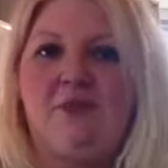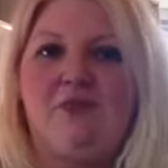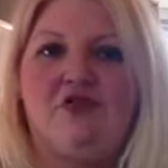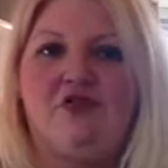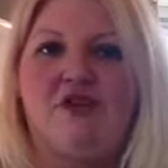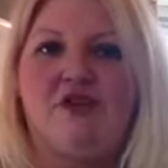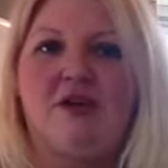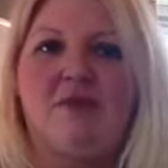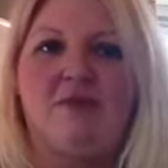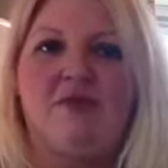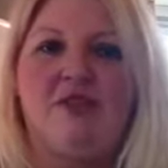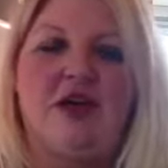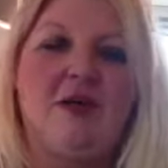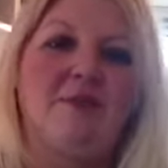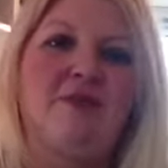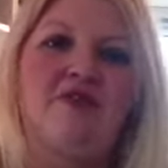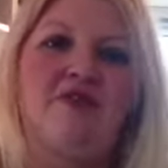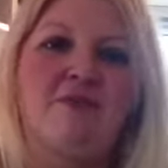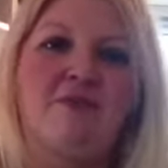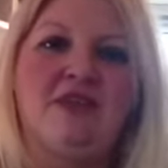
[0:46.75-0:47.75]
I'm sure
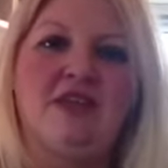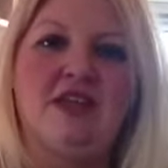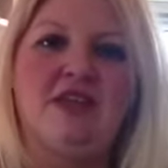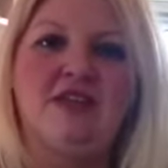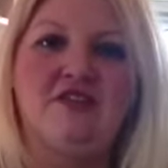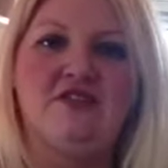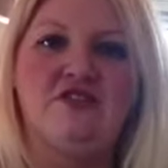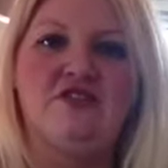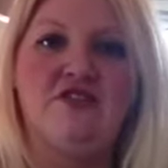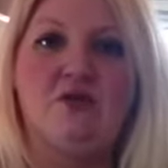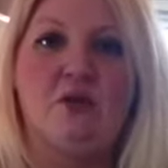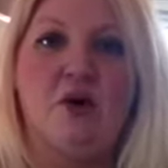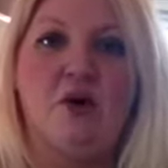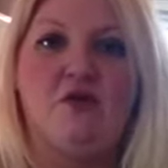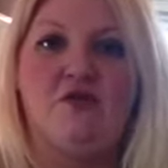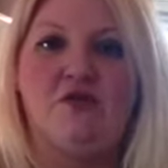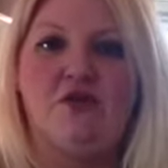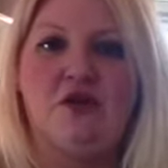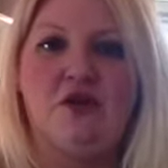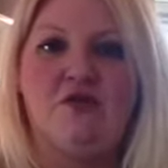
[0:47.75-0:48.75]
that'll be something I'll listen to
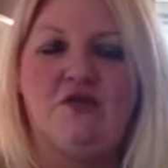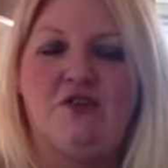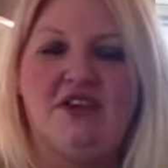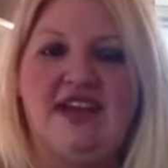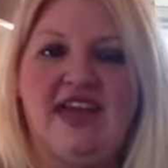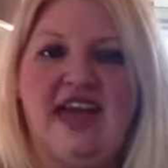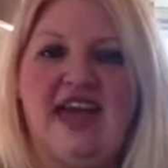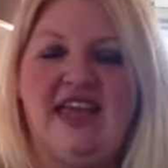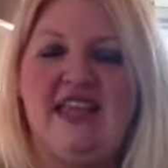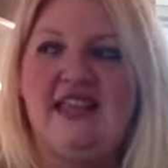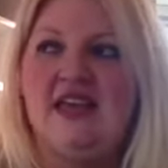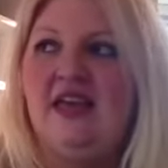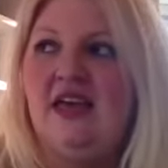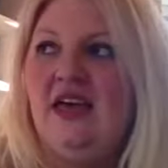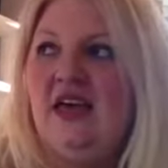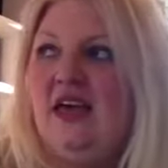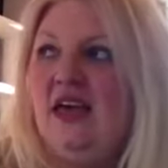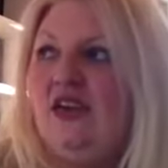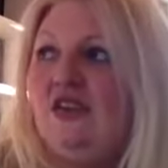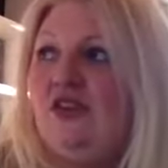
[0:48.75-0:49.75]
over and over again,
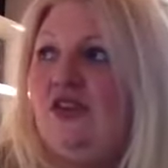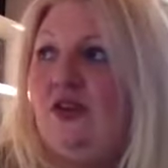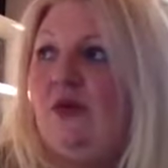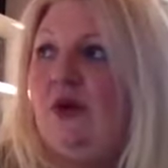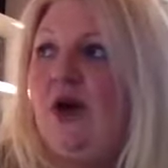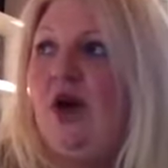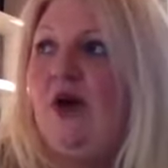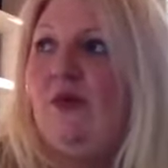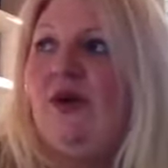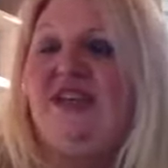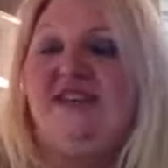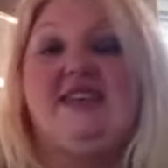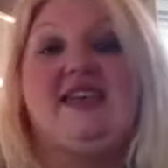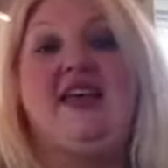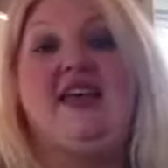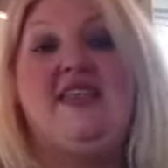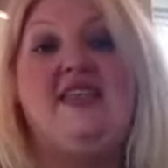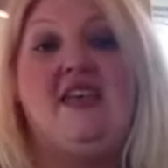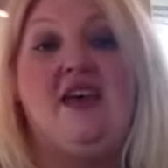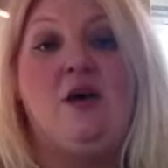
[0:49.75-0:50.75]
so can't wait to
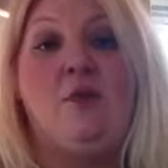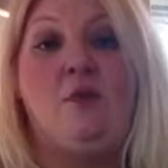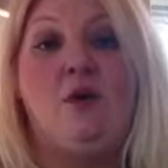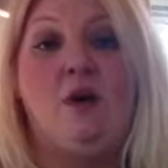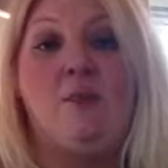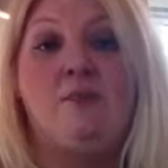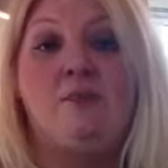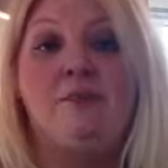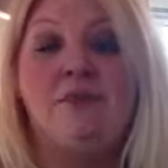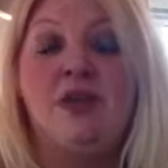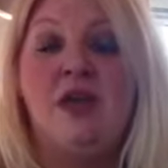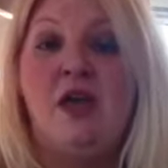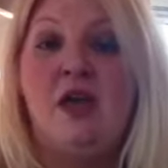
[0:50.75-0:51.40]
get in that one.